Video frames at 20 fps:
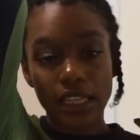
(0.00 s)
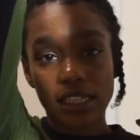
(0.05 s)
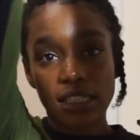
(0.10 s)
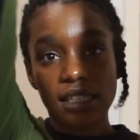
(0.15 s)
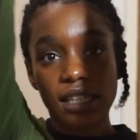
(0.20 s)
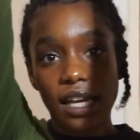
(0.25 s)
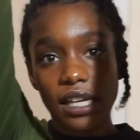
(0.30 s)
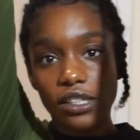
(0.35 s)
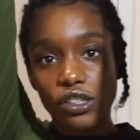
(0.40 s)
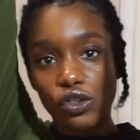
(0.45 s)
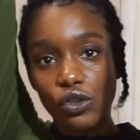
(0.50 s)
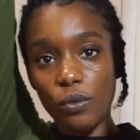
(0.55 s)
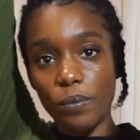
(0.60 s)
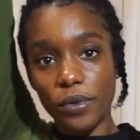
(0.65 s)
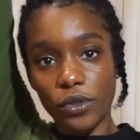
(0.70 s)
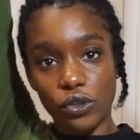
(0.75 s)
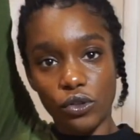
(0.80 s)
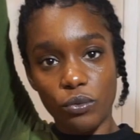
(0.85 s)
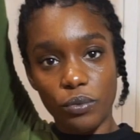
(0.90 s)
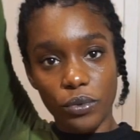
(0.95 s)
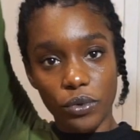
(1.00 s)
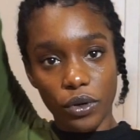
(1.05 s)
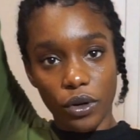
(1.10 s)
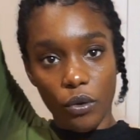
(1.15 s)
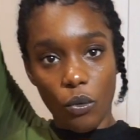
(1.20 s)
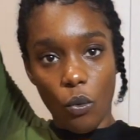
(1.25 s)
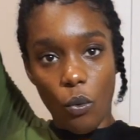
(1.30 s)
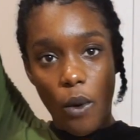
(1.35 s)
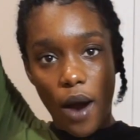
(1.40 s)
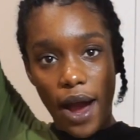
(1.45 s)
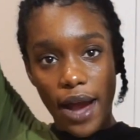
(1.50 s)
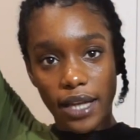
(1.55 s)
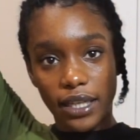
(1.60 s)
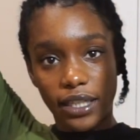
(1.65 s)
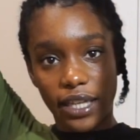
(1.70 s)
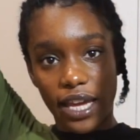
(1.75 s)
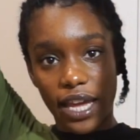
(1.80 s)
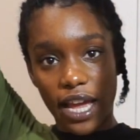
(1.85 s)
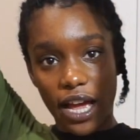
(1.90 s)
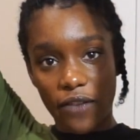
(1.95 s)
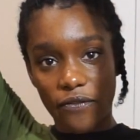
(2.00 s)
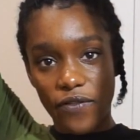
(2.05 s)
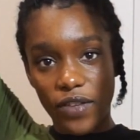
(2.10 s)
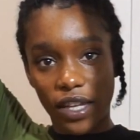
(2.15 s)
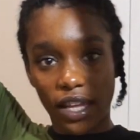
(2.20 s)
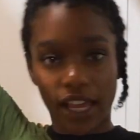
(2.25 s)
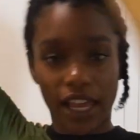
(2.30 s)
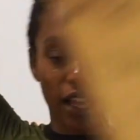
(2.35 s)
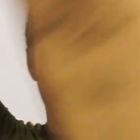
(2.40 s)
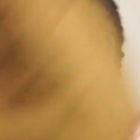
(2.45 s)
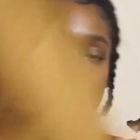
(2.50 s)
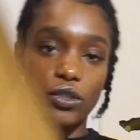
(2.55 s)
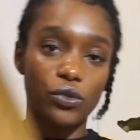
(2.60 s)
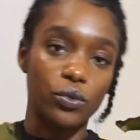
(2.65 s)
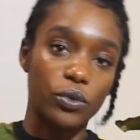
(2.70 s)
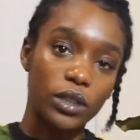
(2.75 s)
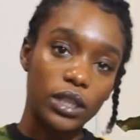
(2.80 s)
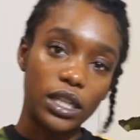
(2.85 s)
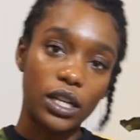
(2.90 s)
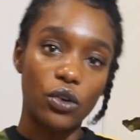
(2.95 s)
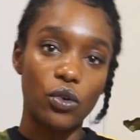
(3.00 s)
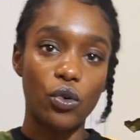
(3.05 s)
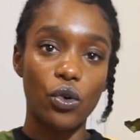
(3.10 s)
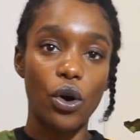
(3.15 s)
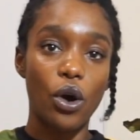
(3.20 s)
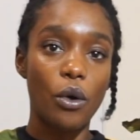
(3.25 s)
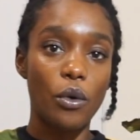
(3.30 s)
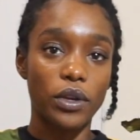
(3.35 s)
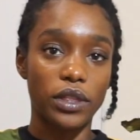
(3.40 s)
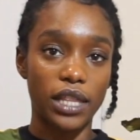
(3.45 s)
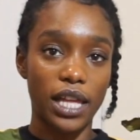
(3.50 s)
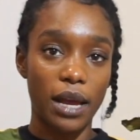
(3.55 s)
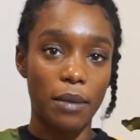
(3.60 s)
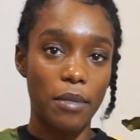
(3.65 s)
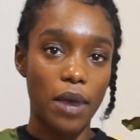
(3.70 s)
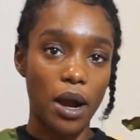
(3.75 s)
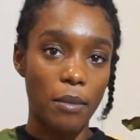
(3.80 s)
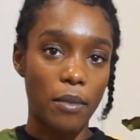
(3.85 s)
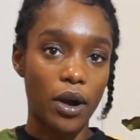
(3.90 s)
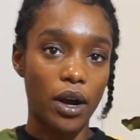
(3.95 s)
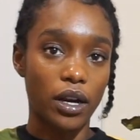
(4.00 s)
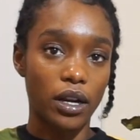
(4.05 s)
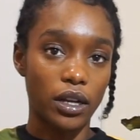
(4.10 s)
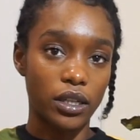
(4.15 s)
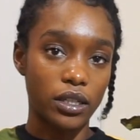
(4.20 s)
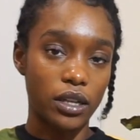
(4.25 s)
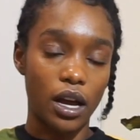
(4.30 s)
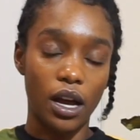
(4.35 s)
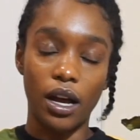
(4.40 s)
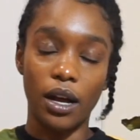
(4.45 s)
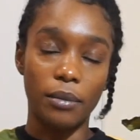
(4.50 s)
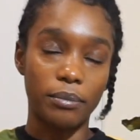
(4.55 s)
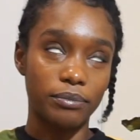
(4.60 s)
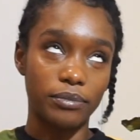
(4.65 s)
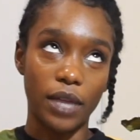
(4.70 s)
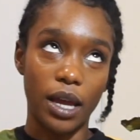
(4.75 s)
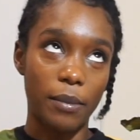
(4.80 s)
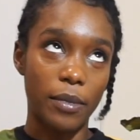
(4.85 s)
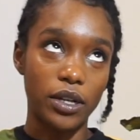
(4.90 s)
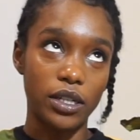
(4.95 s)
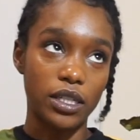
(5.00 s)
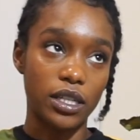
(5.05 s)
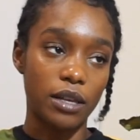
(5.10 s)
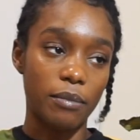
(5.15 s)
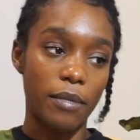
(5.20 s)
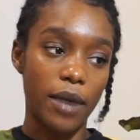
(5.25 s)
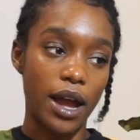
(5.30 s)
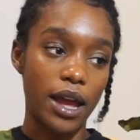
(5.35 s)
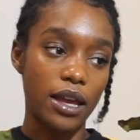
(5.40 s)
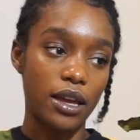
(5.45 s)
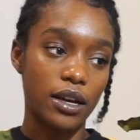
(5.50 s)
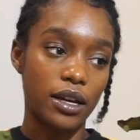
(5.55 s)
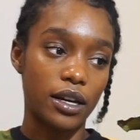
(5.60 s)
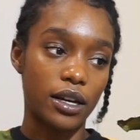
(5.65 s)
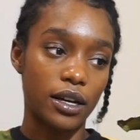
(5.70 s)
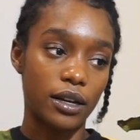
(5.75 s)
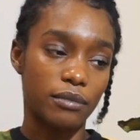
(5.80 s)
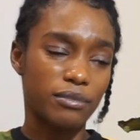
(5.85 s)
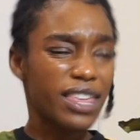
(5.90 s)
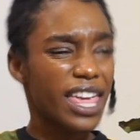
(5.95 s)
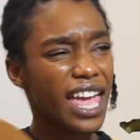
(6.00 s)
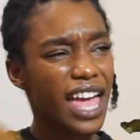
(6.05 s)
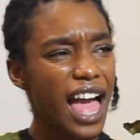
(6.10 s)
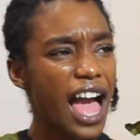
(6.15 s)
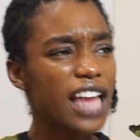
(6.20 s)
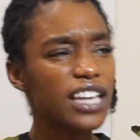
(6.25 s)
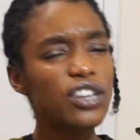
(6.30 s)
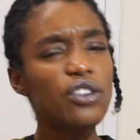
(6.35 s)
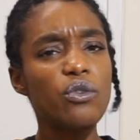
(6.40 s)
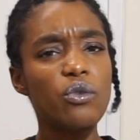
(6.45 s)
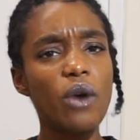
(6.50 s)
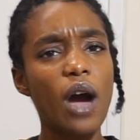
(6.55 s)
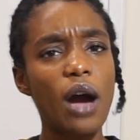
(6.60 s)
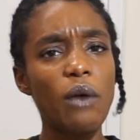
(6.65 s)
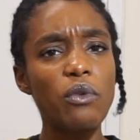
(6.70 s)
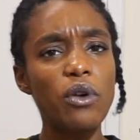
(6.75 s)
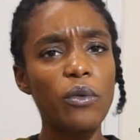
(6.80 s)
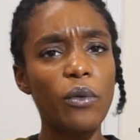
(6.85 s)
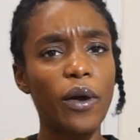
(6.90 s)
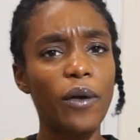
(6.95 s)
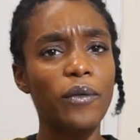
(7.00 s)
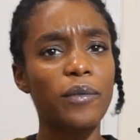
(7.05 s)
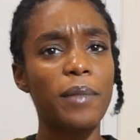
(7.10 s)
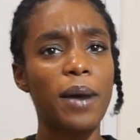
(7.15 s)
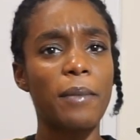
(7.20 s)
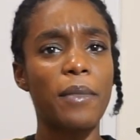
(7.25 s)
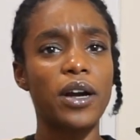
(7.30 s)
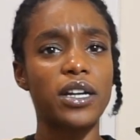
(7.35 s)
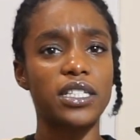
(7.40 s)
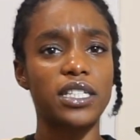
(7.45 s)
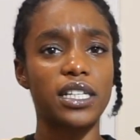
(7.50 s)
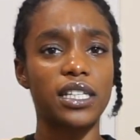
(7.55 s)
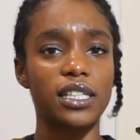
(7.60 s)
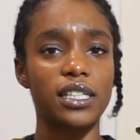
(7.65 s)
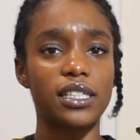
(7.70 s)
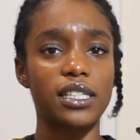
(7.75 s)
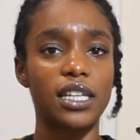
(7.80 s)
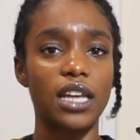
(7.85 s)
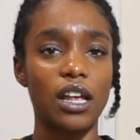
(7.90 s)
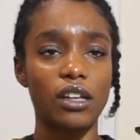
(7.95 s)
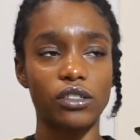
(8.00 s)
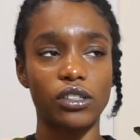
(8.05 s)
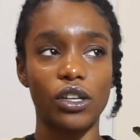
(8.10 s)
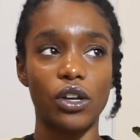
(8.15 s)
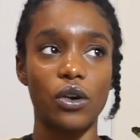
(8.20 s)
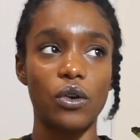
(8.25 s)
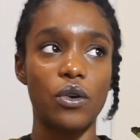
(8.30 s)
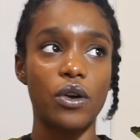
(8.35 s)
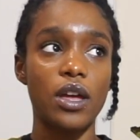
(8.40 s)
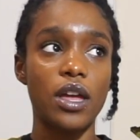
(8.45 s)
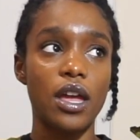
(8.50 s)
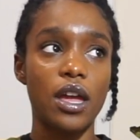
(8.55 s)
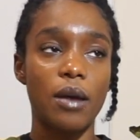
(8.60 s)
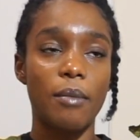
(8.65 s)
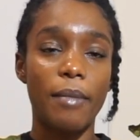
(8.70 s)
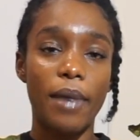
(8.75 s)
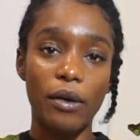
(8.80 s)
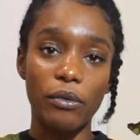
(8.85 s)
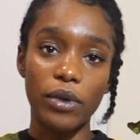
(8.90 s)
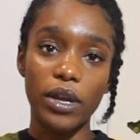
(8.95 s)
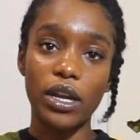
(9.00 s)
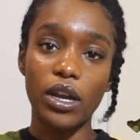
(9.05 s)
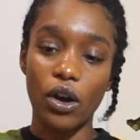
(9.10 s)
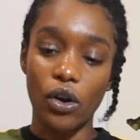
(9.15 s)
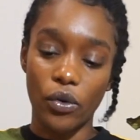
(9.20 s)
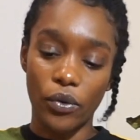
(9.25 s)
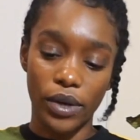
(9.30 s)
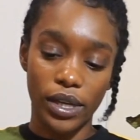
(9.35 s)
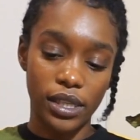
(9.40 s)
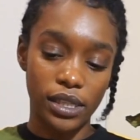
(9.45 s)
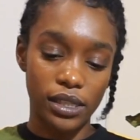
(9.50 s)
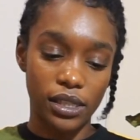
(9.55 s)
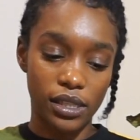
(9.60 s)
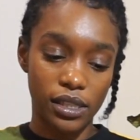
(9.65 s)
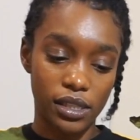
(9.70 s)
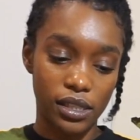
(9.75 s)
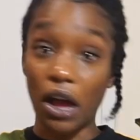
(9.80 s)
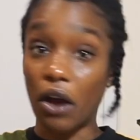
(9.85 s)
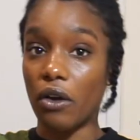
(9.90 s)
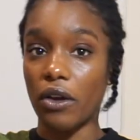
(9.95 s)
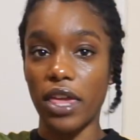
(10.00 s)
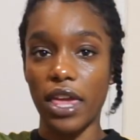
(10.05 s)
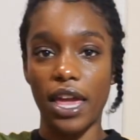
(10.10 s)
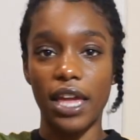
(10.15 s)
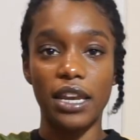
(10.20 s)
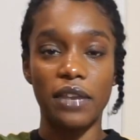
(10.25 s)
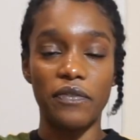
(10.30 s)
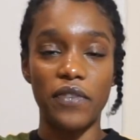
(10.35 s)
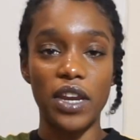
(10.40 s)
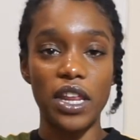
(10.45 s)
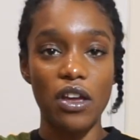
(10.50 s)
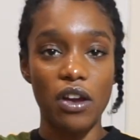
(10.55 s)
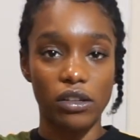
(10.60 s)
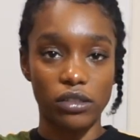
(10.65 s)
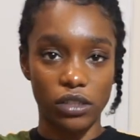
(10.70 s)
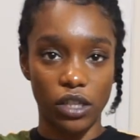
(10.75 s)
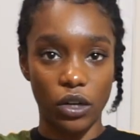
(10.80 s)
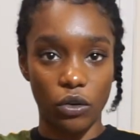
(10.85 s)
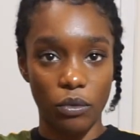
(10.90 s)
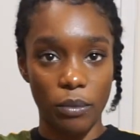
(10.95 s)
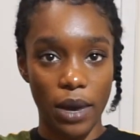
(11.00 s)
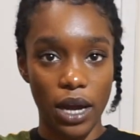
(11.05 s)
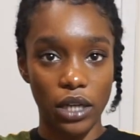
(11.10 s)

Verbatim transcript: just like super, super wide leg. I feel like it looks really cool with like my Mar, um, not Mar, my, uh, yeah, I do. I will wear with my Margielas and also my Rick Owens. Oh yeah, in the video I started with my